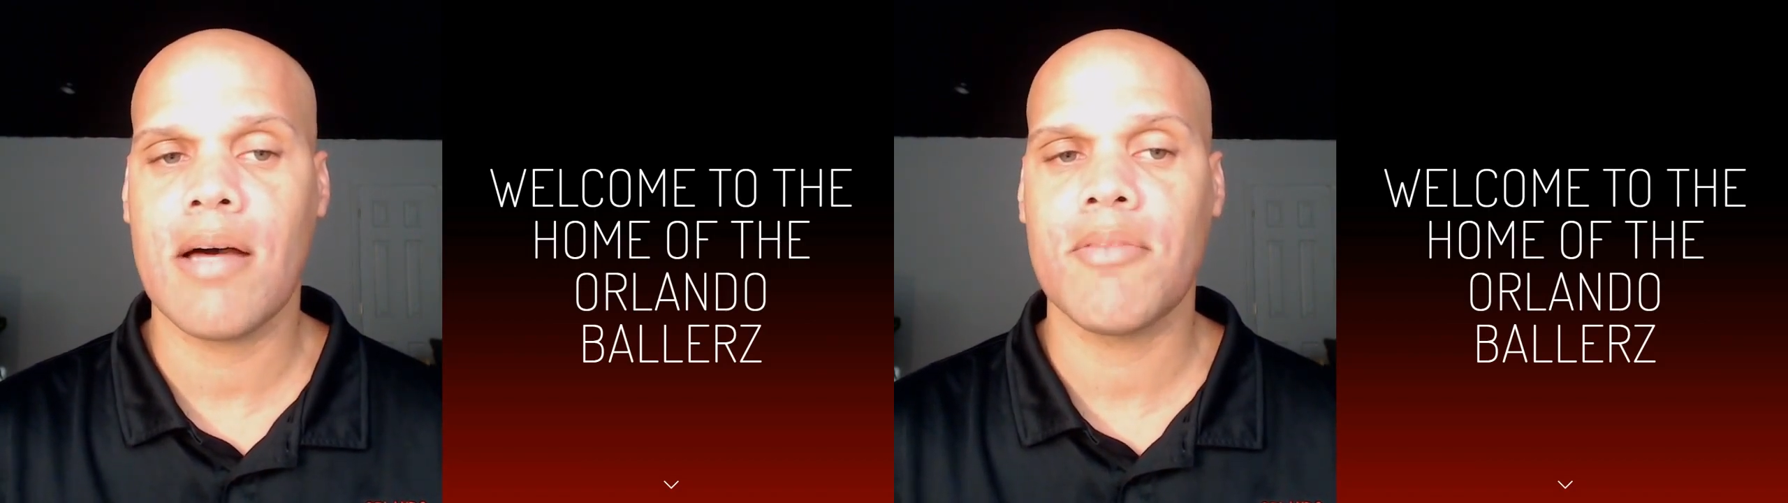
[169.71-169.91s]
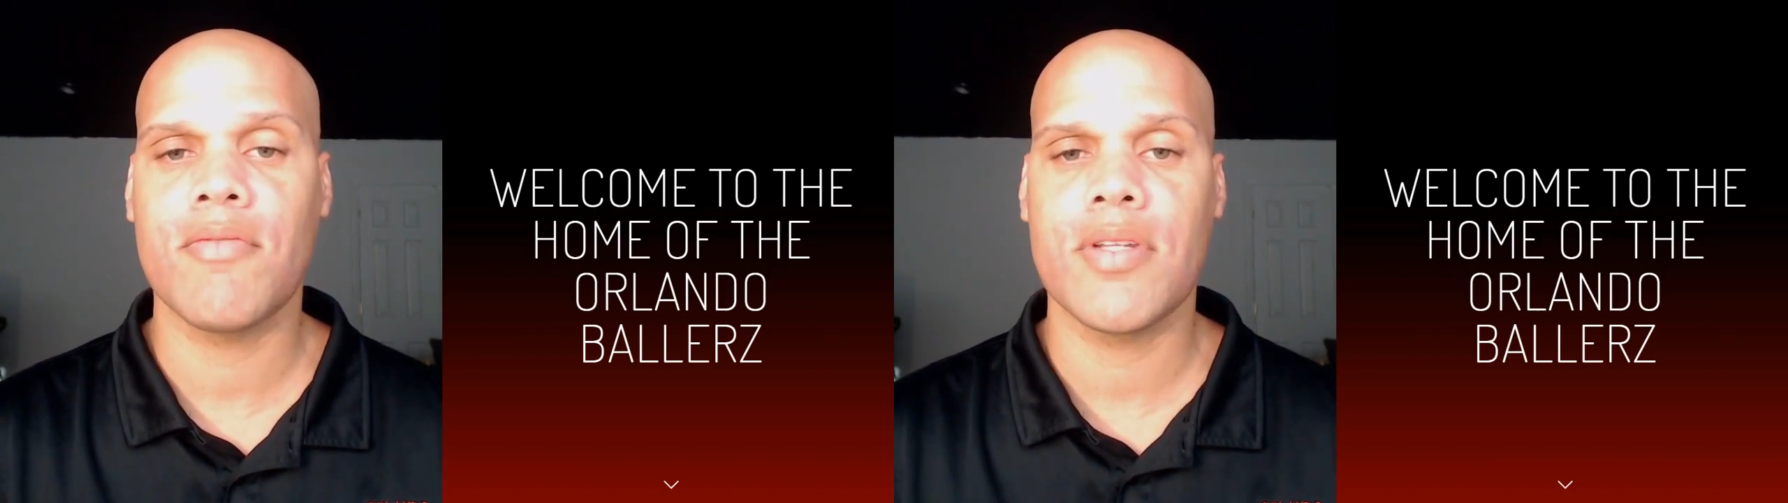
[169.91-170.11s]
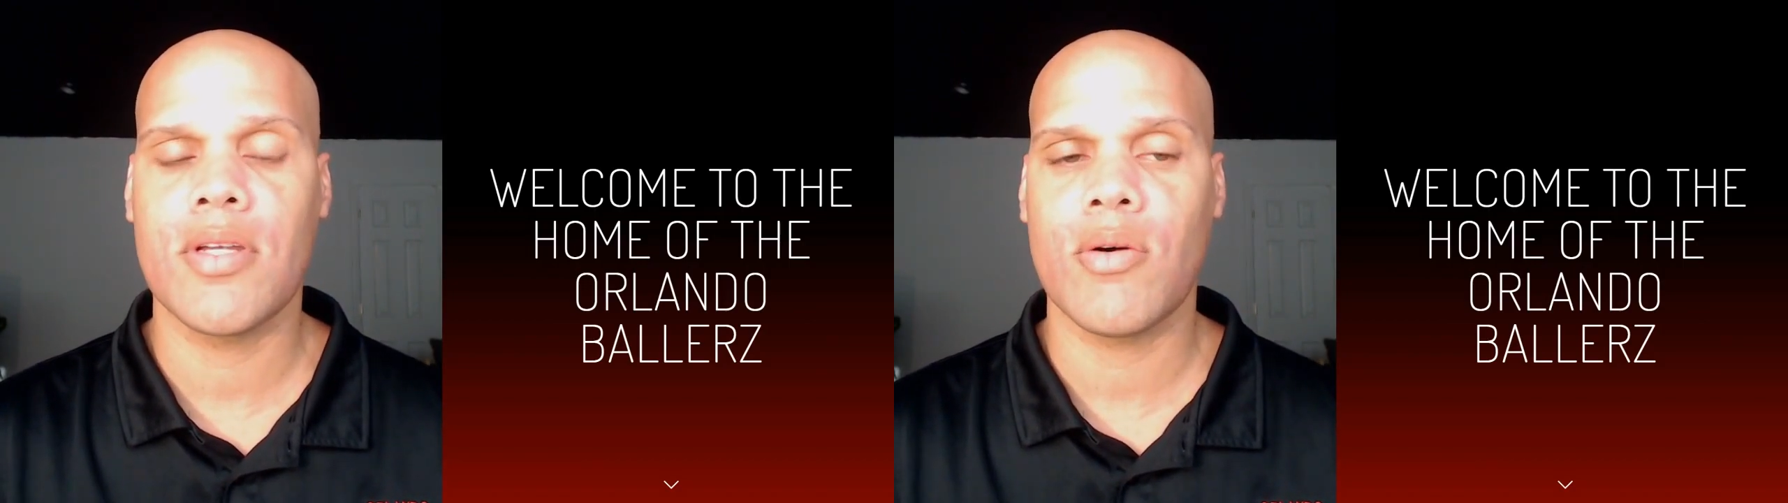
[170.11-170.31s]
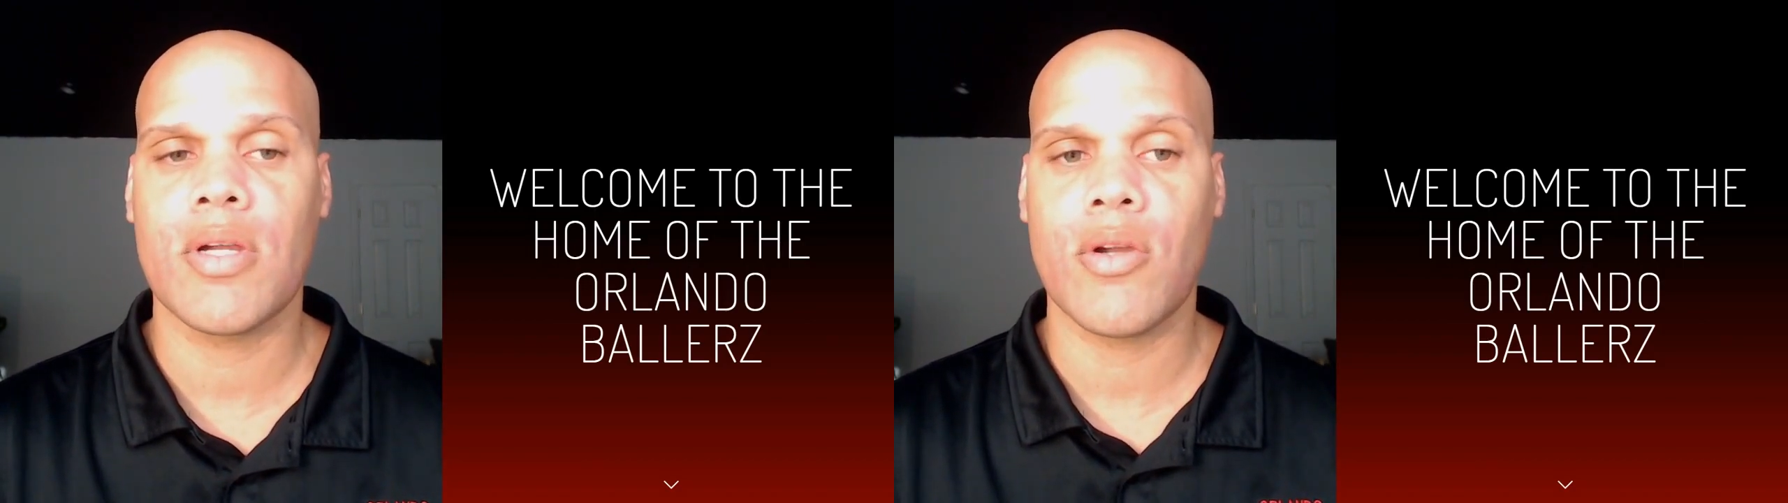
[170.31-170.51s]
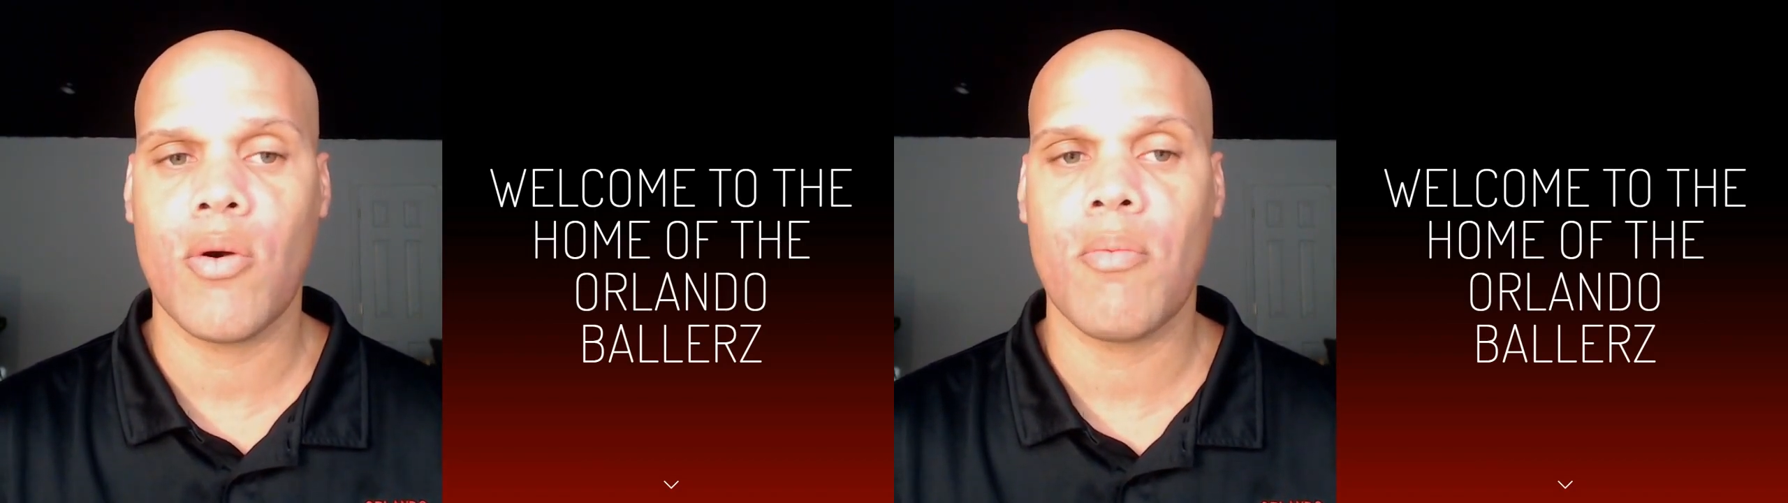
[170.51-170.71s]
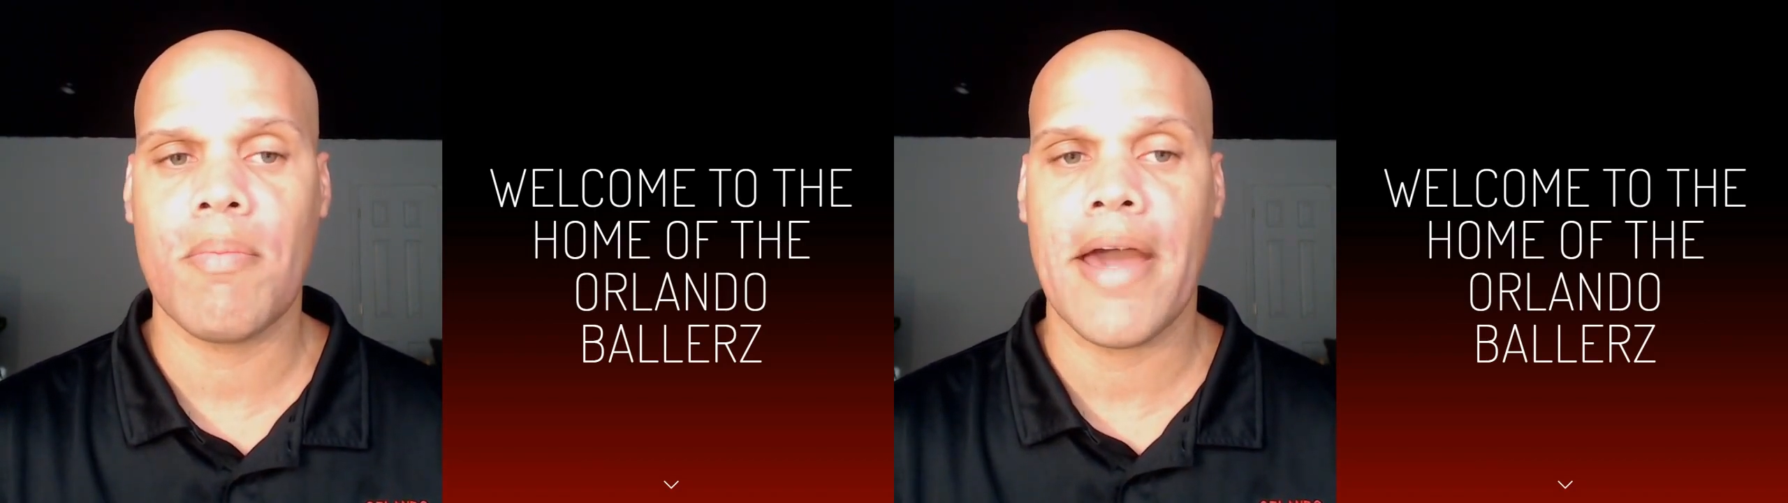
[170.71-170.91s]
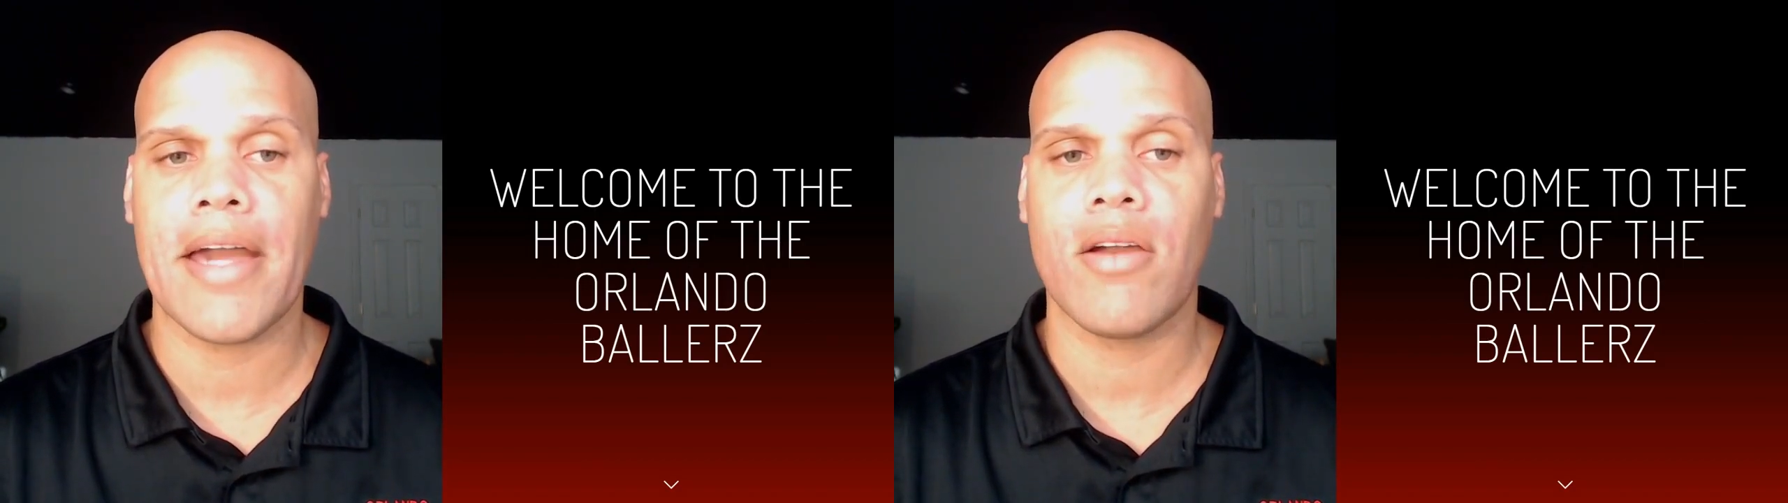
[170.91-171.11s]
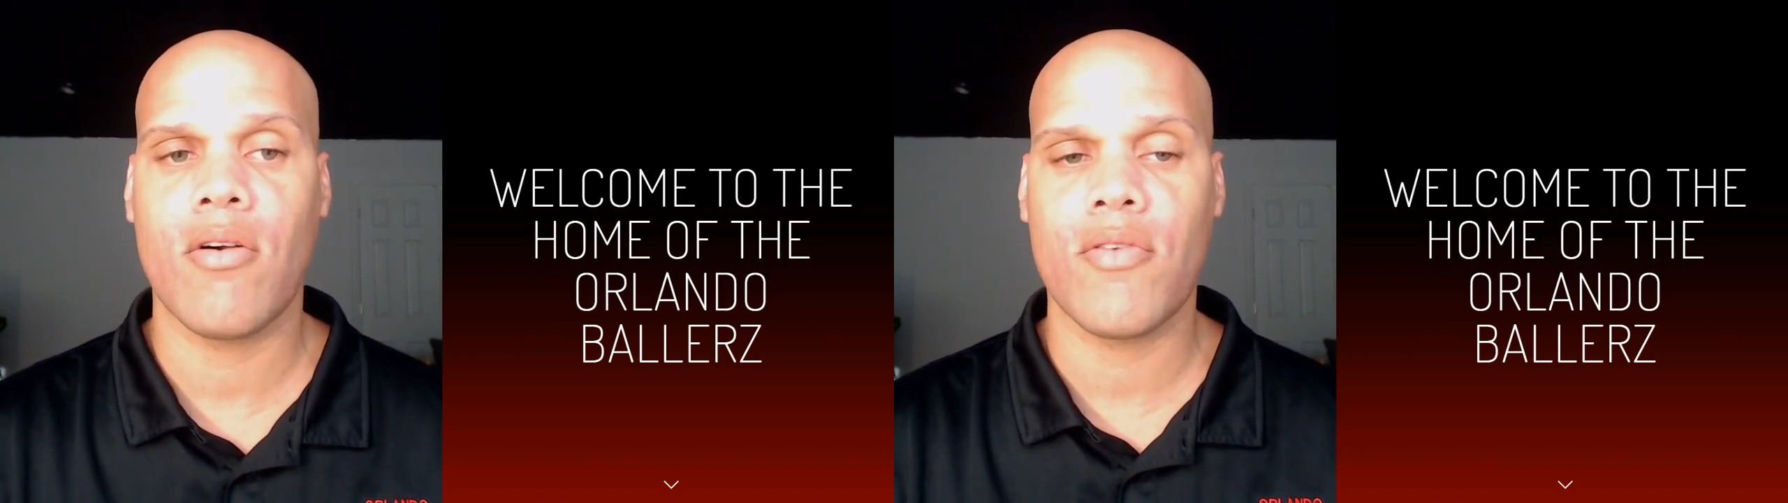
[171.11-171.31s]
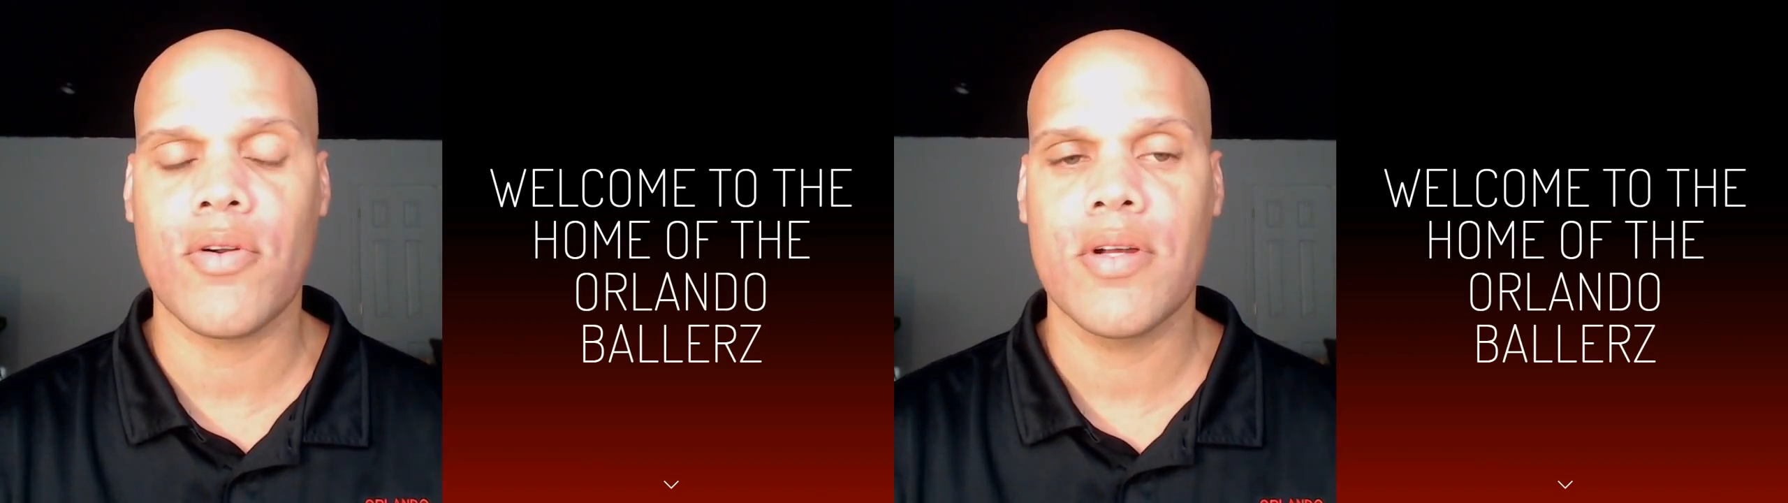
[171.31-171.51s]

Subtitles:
video and go back over